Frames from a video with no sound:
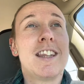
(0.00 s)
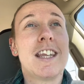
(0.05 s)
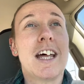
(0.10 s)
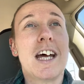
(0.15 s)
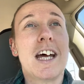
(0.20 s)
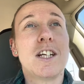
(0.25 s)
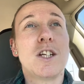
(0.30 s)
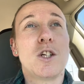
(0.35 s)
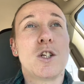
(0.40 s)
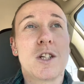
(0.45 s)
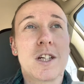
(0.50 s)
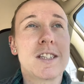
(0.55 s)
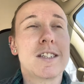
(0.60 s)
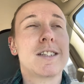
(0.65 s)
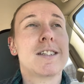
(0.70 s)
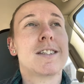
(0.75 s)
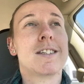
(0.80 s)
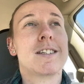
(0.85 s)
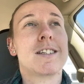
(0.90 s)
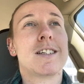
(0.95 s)
that
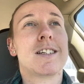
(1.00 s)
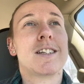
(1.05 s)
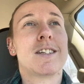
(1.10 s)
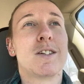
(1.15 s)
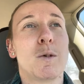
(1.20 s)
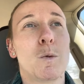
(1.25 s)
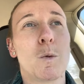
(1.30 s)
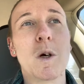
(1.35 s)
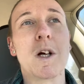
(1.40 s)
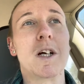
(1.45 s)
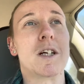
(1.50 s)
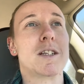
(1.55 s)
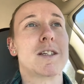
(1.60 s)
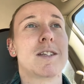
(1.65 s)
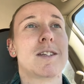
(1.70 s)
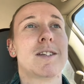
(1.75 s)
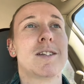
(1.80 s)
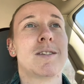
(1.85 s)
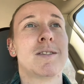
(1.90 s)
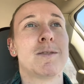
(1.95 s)
just
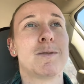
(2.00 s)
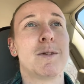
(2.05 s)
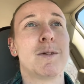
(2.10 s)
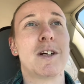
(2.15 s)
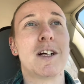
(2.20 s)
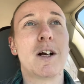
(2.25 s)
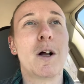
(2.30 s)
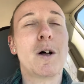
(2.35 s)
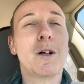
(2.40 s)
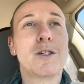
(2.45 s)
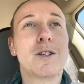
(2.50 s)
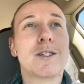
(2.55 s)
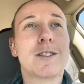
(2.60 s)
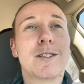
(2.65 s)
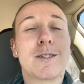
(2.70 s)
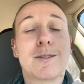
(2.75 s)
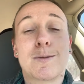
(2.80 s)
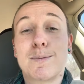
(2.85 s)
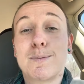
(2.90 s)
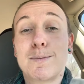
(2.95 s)
works, where it all
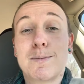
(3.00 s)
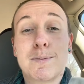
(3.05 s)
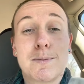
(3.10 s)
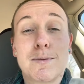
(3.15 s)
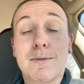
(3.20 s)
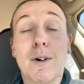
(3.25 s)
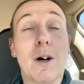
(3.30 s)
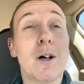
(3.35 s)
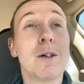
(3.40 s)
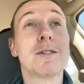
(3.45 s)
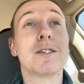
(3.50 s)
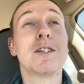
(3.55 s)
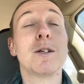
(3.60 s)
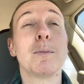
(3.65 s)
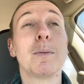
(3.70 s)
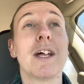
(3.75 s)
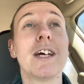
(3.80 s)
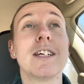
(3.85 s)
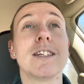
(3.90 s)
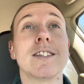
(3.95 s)
just falls into
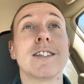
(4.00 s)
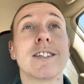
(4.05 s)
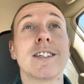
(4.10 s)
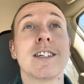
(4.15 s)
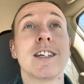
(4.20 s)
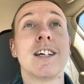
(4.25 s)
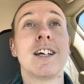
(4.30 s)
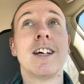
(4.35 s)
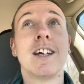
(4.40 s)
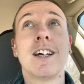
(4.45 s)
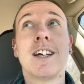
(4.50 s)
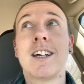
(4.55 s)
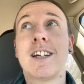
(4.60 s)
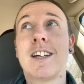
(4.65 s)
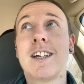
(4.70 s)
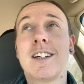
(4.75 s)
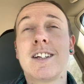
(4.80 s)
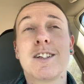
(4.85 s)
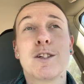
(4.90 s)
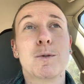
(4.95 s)
place,
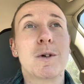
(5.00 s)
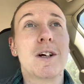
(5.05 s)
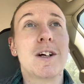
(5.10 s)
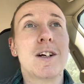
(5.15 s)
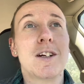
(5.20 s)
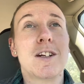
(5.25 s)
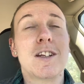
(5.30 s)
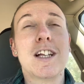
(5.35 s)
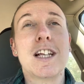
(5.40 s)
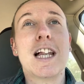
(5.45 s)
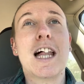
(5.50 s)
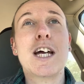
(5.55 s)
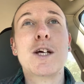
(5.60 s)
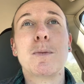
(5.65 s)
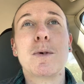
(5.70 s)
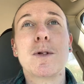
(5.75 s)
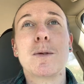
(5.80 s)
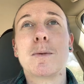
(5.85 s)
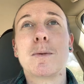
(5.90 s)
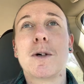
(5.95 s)
where the light
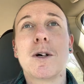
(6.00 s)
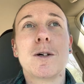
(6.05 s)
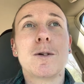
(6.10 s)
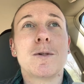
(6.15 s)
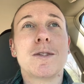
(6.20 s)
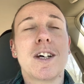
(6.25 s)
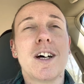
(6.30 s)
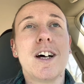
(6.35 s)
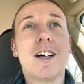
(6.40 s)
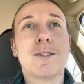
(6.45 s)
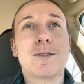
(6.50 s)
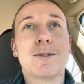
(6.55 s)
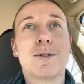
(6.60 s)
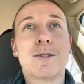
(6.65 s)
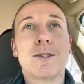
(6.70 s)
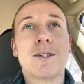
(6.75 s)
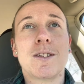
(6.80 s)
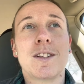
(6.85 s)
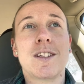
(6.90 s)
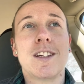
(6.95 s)
bulb goes off,
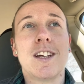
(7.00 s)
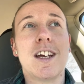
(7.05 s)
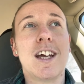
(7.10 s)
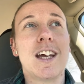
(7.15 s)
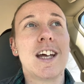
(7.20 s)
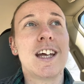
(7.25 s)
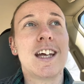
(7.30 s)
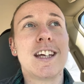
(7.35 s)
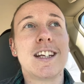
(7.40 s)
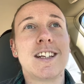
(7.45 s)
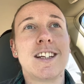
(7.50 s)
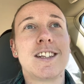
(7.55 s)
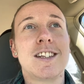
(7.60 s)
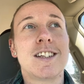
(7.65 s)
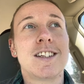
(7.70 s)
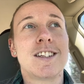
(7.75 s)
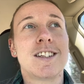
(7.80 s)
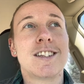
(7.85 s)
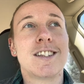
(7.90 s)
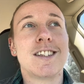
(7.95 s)
and
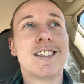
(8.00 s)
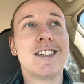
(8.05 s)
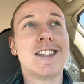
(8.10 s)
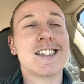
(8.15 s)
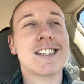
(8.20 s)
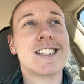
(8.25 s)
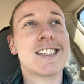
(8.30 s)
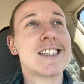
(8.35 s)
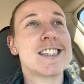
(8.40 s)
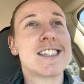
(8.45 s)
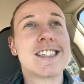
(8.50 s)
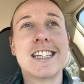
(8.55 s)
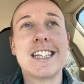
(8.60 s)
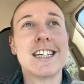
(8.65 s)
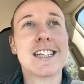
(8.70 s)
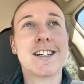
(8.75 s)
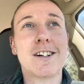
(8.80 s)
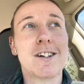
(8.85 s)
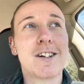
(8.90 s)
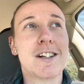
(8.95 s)
you
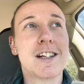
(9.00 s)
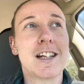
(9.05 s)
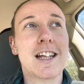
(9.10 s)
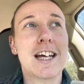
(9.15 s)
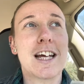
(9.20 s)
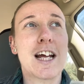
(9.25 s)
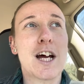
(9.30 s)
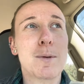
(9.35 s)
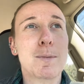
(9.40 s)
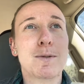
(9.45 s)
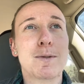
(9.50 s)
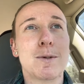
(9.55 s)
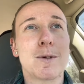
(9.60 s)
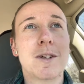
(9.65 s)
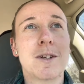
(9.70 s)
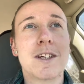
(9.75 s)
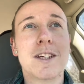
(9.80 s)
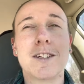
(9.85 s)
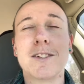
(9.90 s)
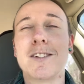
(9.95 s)
see it all laid out
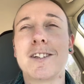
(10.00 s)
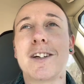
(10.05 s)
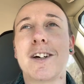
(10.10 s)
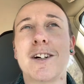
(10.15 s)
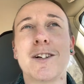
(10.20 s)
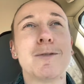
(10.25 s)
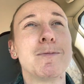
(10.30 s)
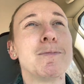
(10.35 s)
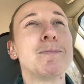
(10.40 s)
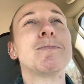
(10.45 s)
before you and go,